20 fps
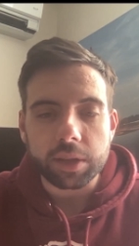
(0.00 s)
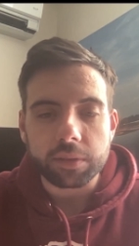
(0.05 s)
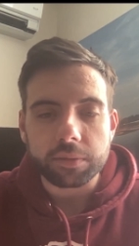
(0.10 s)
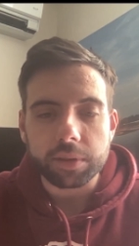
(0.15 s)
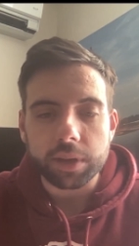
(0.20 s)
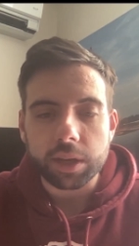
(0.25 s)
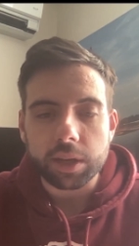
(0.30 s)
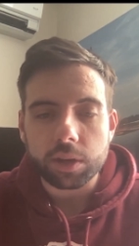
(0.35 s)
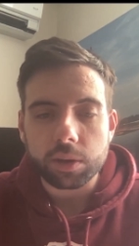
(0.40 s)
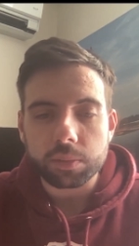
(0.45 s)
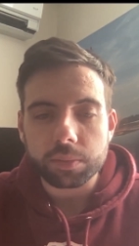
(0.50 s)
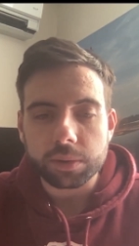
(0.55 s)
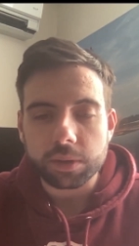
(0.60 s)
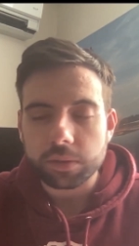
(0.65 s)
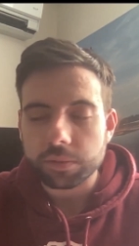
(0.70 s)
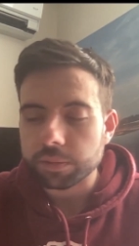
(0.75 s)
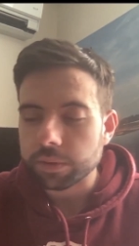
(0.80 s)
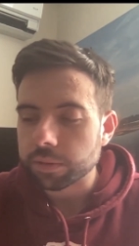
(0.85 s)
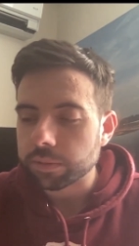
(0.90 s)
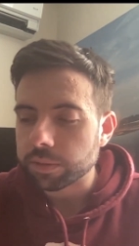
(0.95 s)
in the video,
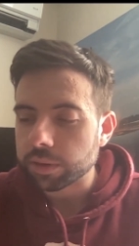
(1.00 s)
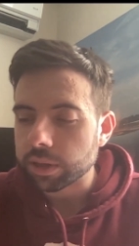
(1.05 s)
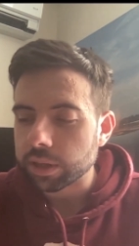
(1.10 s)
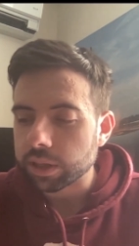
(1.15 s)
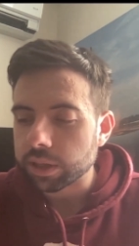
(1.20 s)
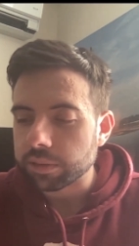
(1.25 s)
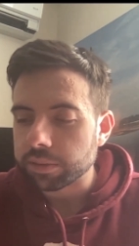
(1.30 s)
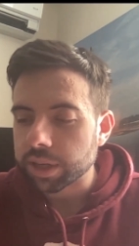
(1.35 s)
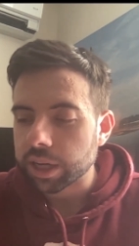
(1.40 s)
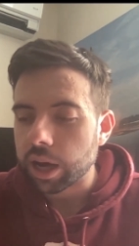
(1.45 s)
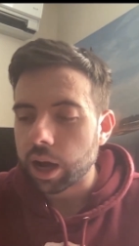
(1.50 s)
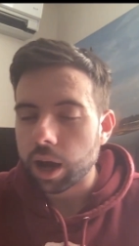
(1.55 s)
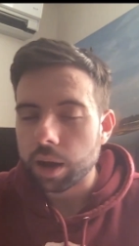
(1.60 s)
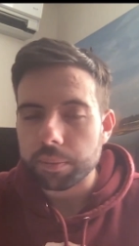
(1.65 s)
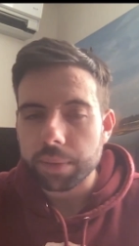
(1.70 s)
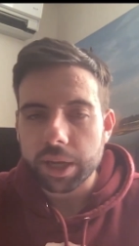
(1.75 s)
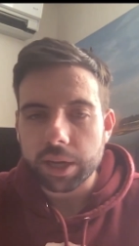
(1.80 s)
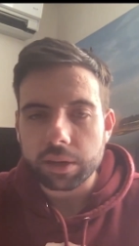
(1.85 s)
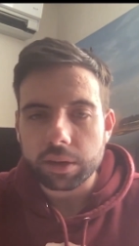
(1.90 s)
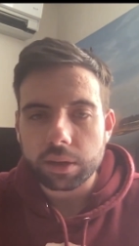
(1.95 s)
please feel free to leave a
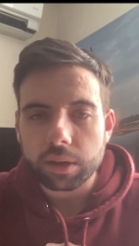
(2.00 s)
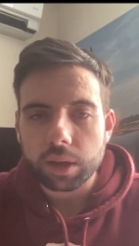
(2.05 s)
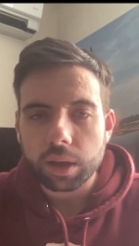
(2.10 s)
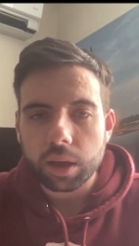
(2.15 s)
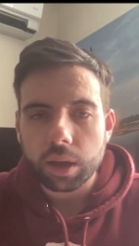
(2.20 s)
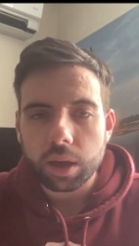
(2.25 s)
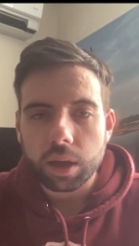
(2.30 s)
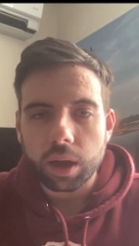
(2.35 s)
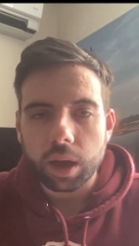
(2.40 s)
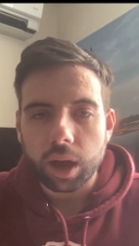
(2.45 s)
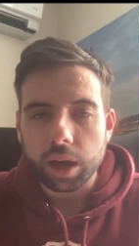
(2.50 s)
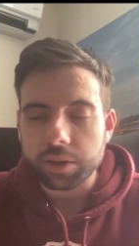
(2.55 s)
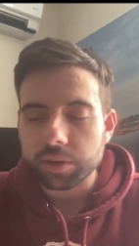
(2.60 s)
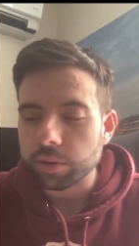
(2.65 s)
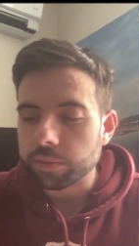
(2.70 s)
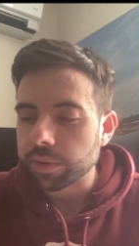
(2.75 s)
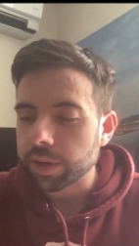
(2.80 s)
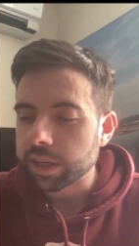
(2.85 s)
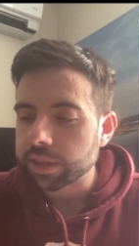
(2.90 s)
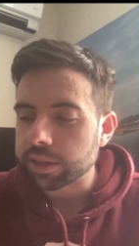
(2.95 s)
comment.
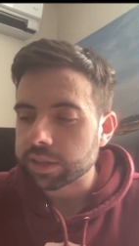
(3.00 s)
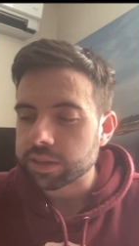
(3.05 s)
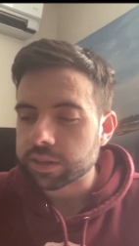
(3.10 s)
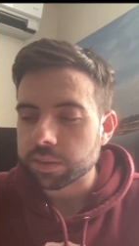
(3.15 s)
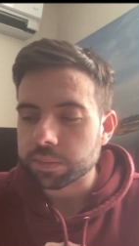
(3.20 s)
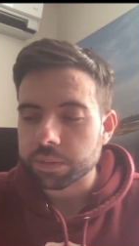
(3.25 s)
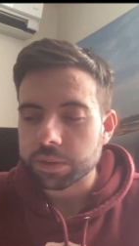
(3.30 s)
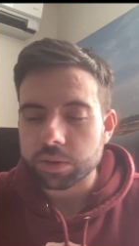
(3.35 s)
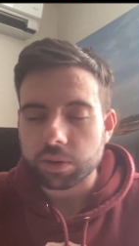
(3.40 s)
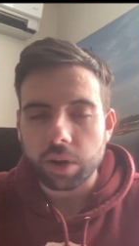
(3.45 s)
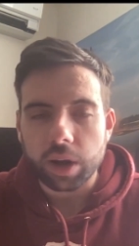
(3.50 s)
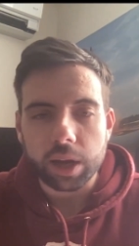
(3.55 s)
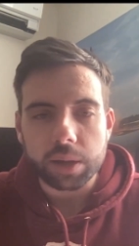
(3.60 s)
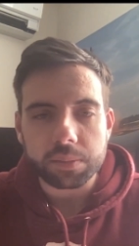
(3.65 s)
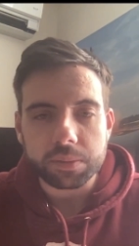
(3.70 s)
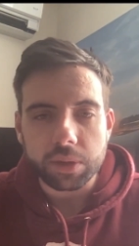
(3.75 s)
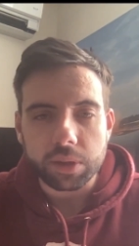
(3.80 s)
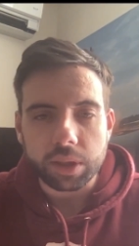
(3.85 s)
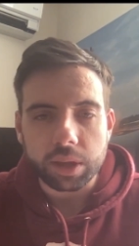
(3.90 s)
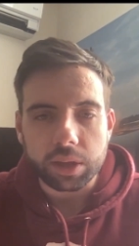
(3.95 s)
Don't forget to subscribe
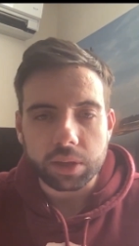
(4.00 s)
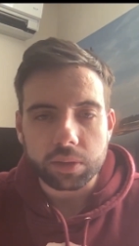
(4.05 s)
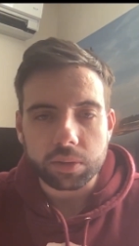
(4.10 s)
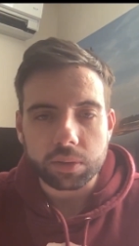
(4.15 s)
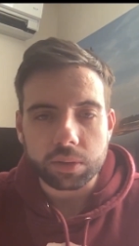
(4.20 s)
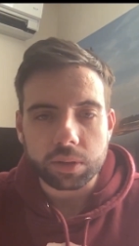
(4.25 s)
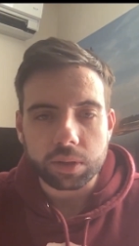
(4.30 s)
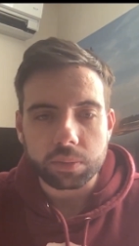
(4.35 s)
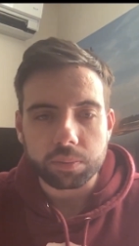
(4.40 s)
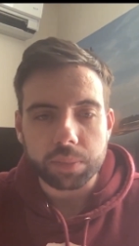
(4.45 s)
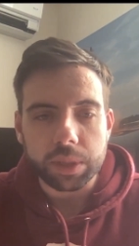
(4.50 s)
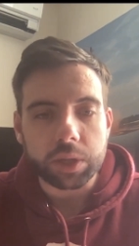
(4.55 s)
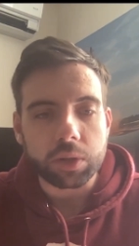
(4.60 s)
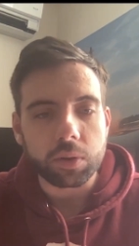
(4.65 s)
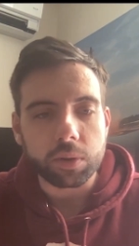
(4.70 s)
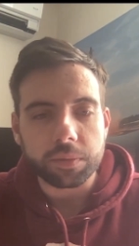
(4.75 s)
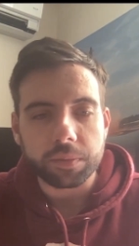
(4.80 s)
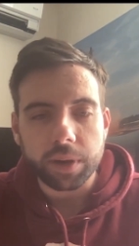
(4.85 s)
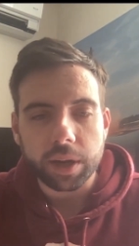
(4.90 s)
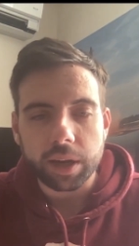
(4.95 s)
so that you can be
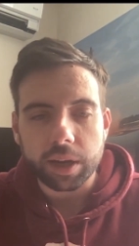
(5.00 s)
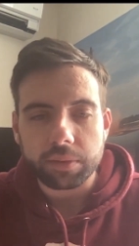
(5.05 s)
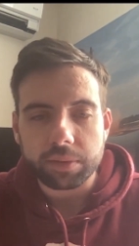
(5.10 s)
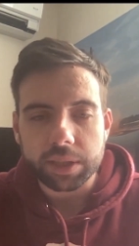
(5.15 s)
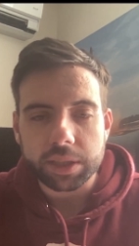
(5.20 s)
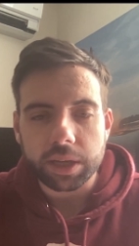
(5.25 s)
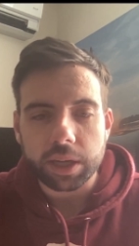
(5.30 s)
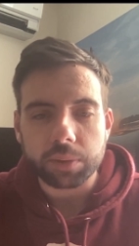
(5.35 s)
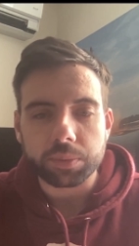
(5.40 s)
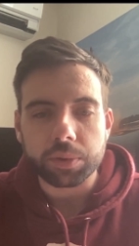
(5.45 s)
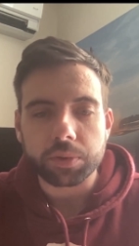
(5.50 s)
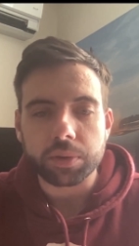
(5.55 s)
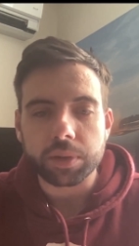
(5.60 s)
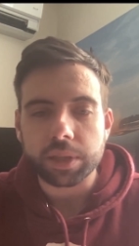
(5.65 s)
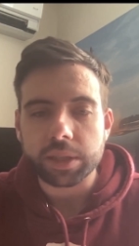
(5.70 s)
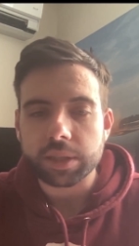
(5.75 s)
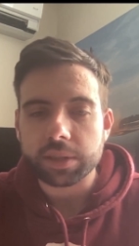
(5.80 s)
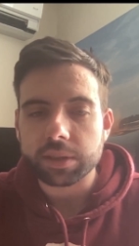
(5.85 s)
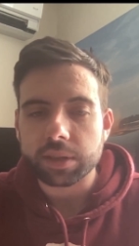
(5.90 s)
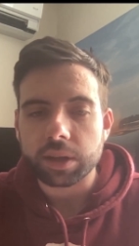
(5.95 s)
notified every time we
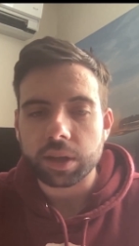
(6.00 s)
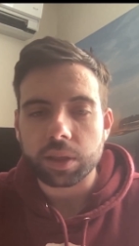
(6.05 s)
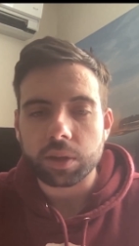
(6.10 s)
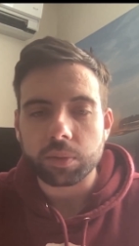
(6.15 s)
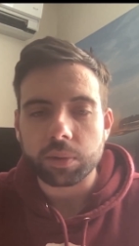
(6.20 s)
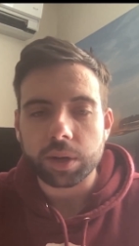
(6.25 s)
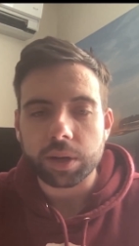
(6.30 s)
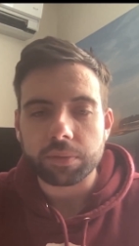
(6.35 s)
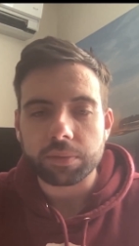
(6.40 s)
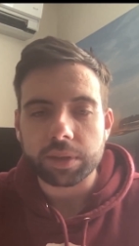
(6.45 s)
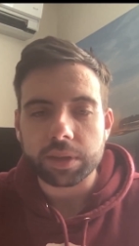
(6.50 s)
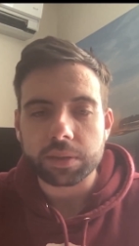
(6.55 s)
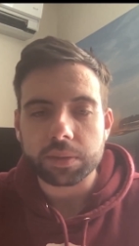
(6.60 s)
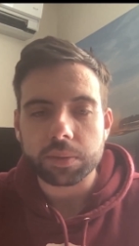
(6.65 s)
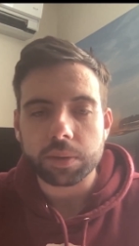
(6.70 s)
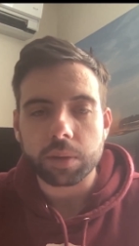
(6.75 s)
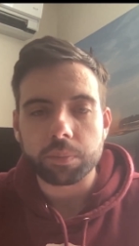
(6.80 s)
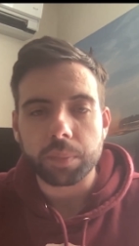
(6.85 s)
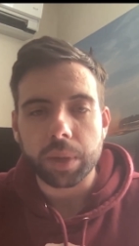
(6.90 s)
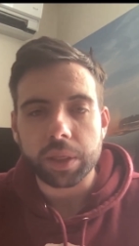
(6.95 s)
release another one of these
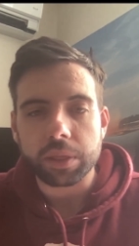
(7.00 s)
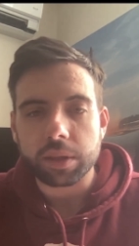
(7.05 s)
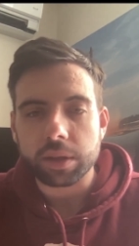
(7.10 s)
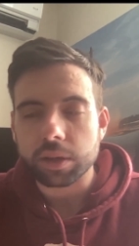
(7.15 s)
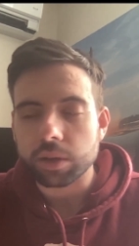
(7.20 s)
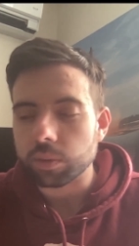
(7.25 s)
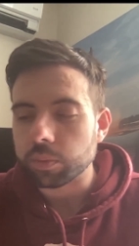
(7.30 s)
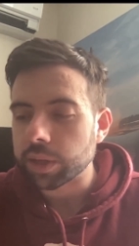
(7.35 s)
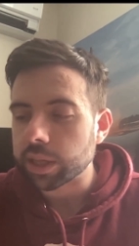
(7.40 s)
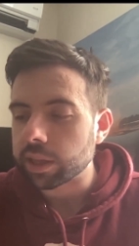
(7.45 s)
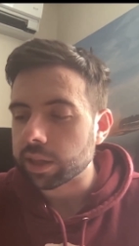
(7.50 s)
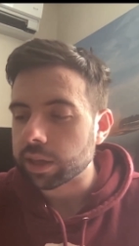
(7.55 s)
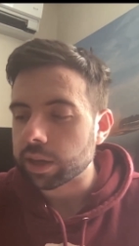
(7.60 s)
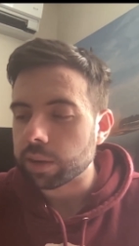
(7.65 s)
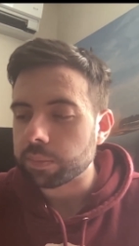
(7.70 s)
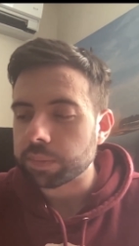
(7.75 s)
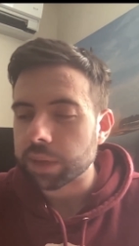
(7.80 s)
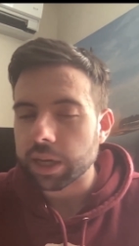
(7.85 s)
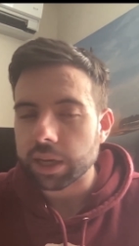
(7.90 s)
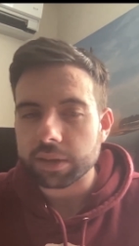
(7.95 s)
monthly or weekly
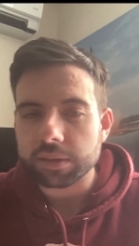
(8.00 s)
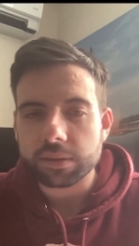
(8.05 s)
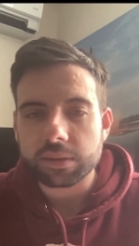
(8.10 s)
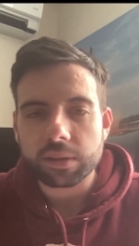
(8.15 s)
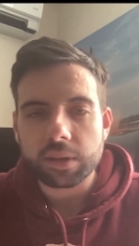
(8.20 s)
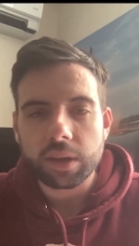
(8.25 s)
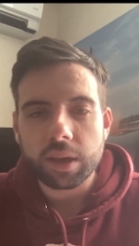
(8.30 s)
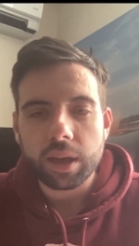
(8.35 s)
updates.